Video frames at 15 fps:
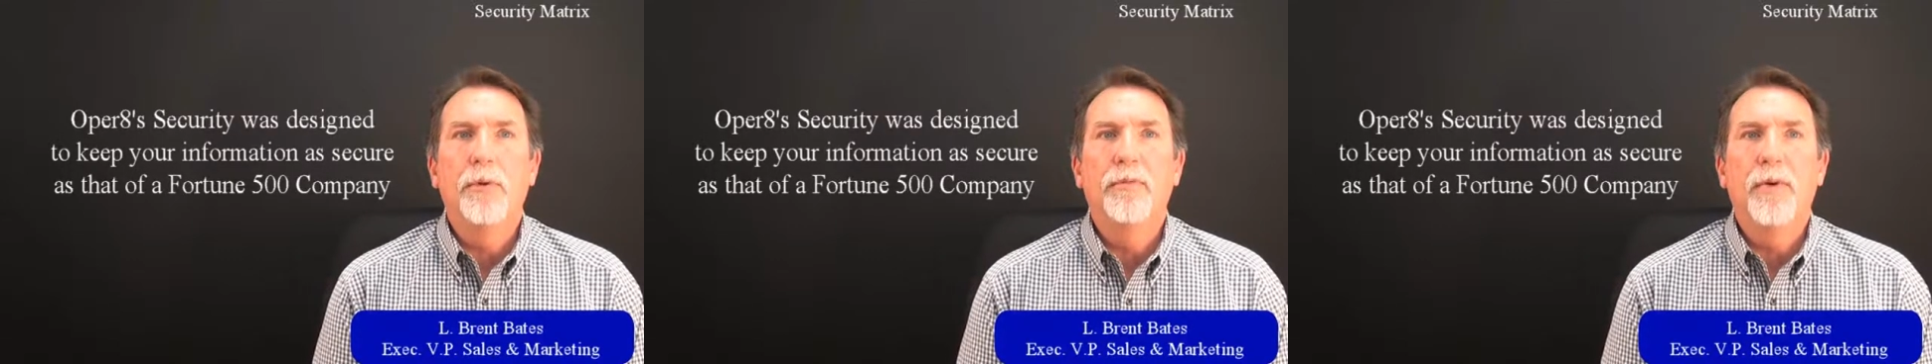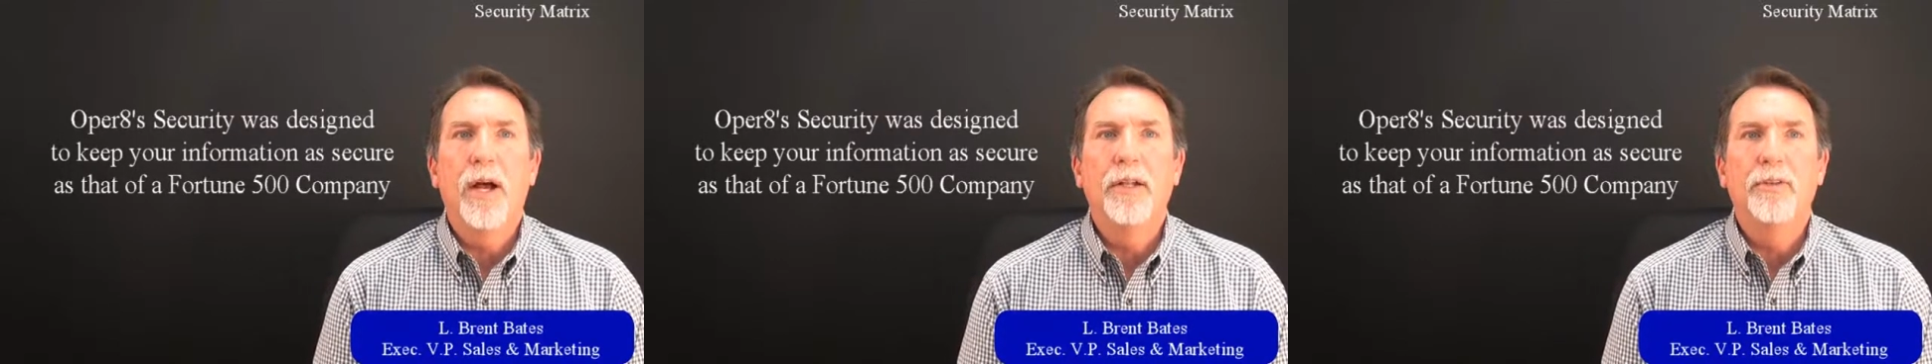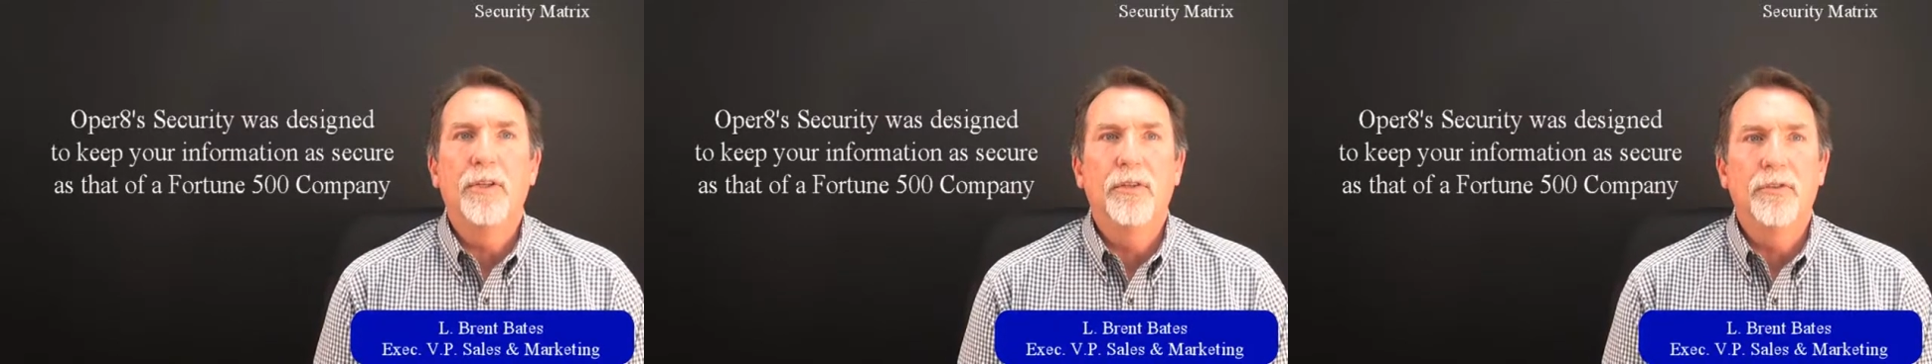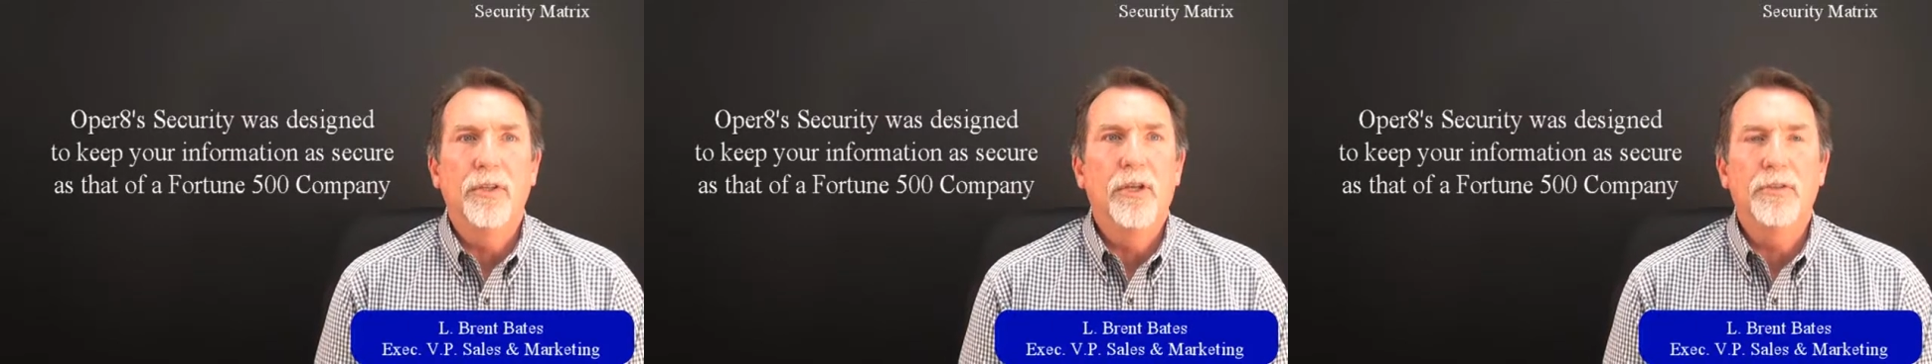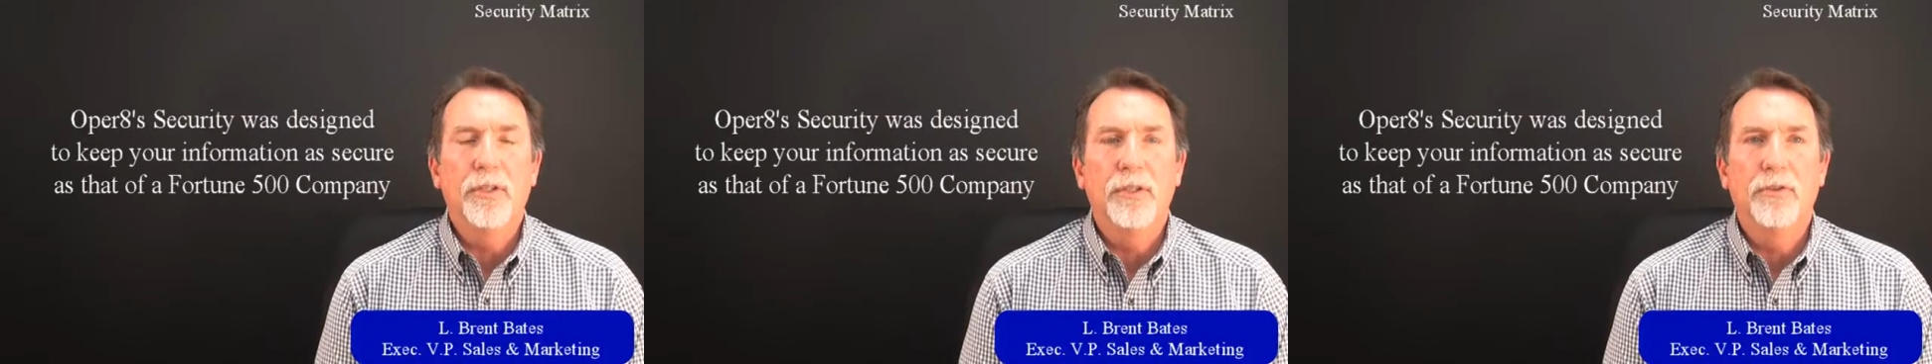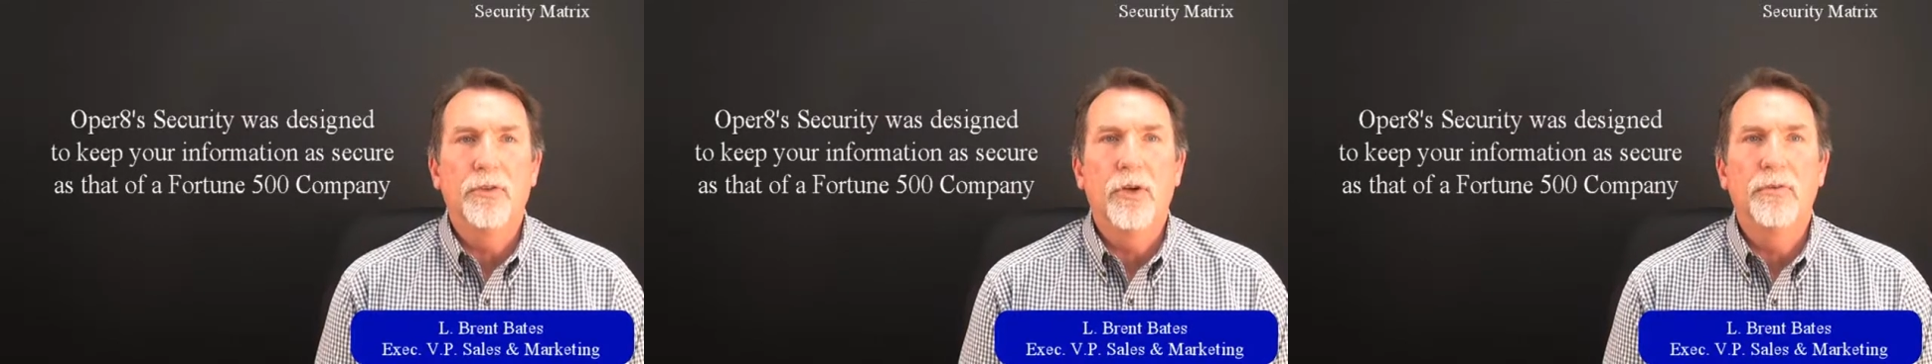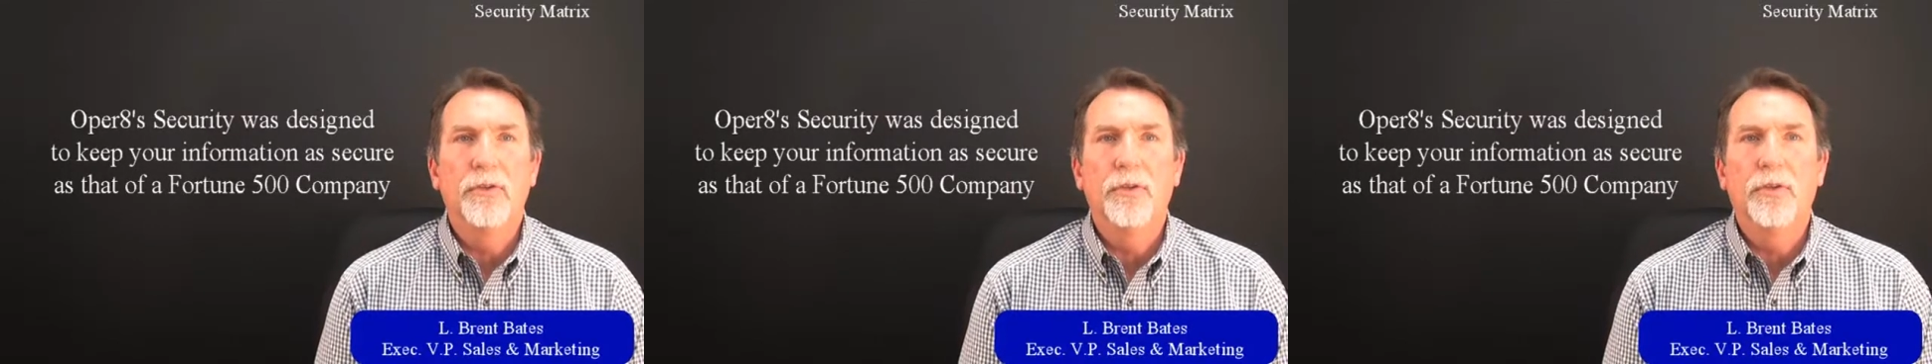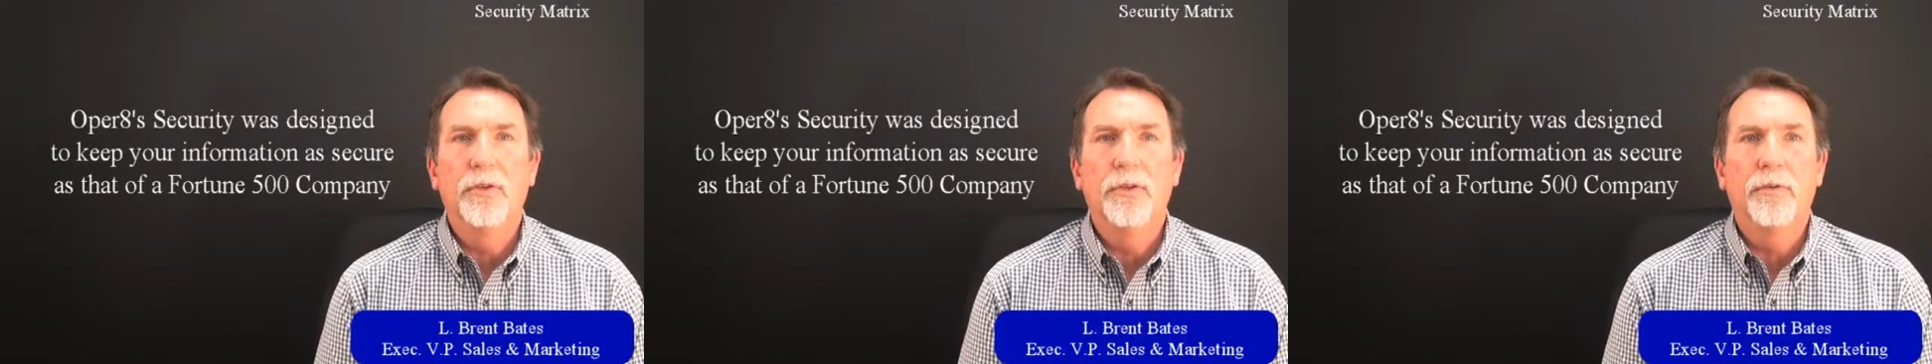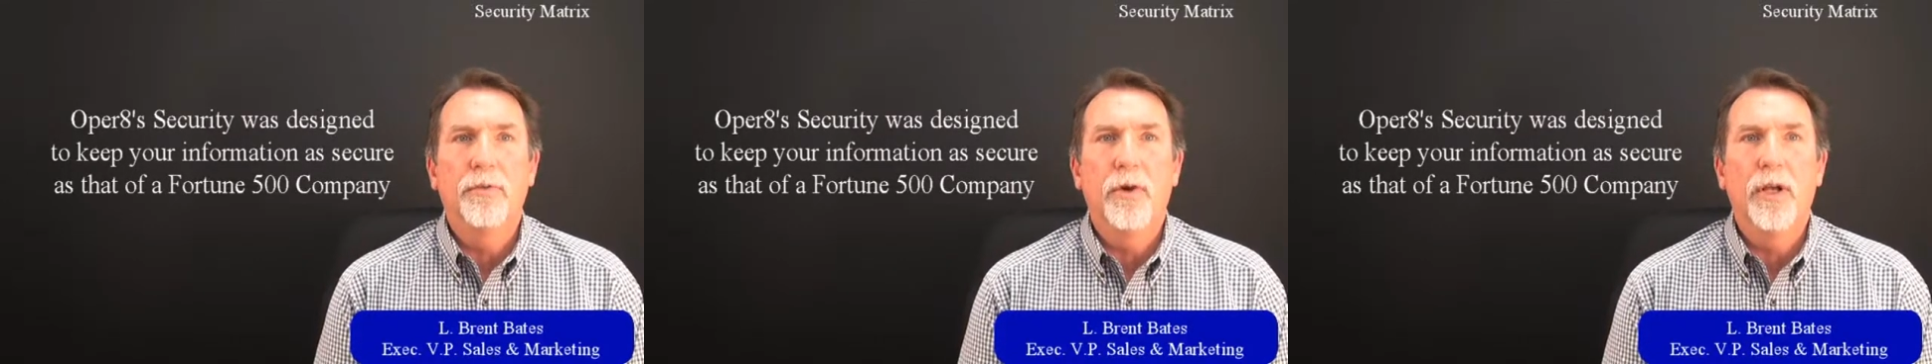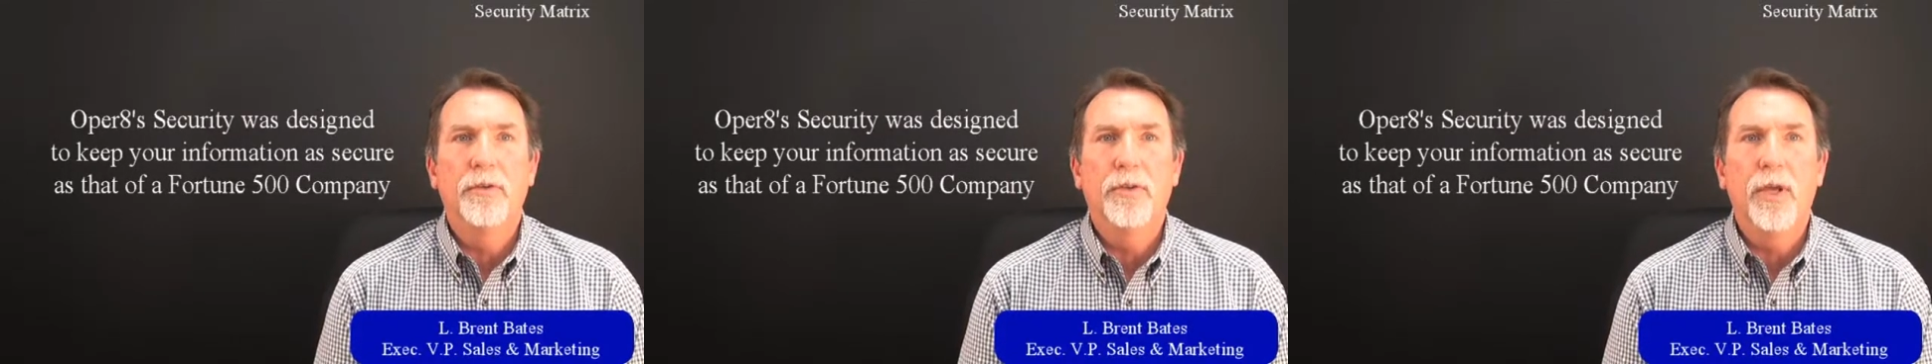provides consulting services
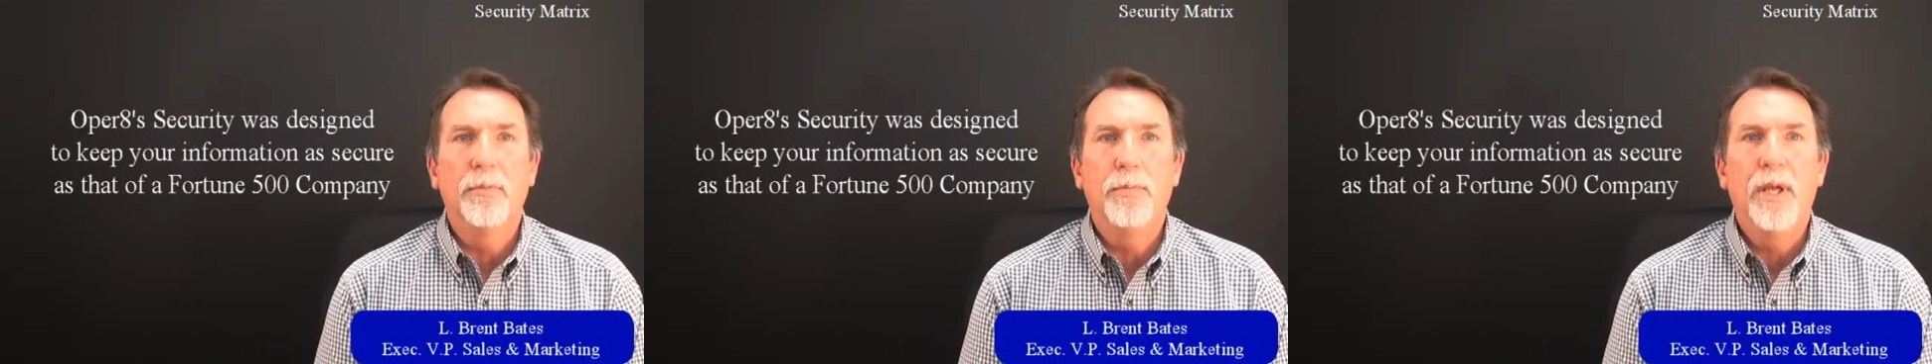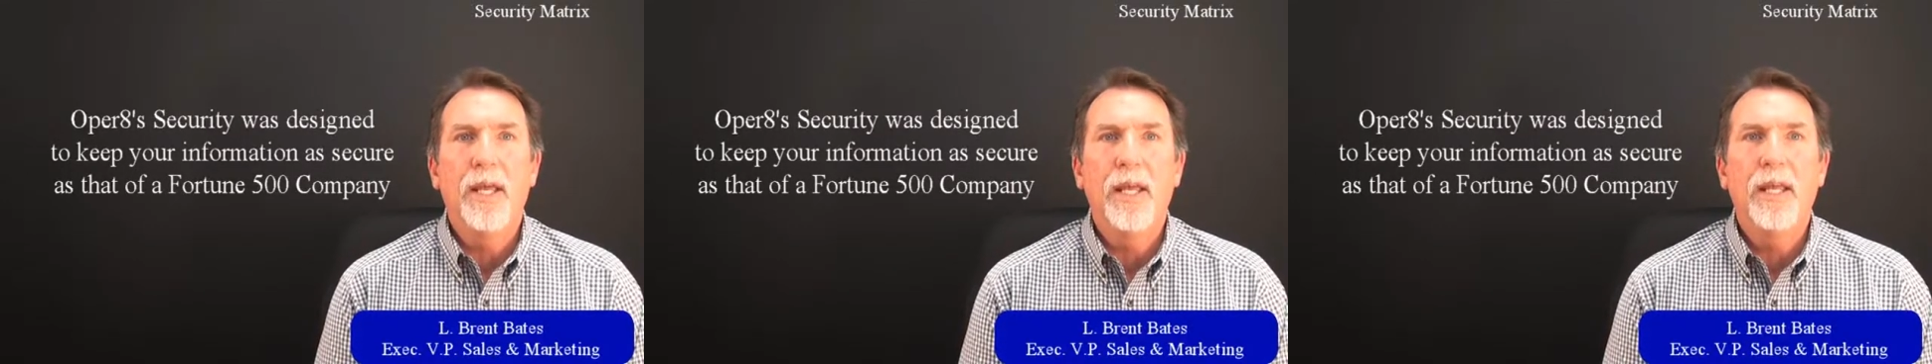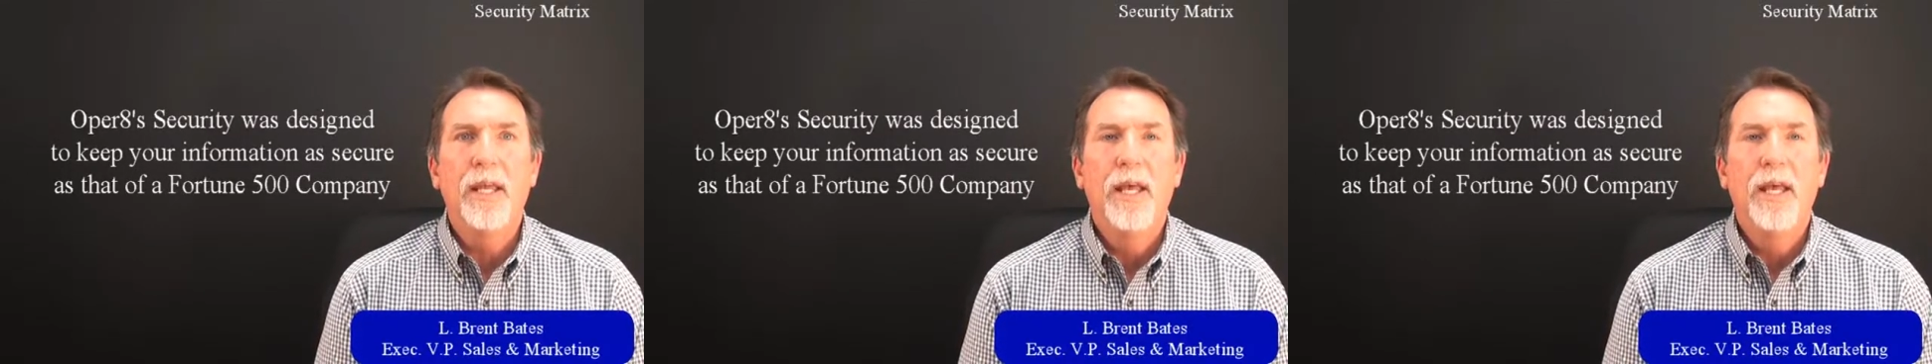for SAP,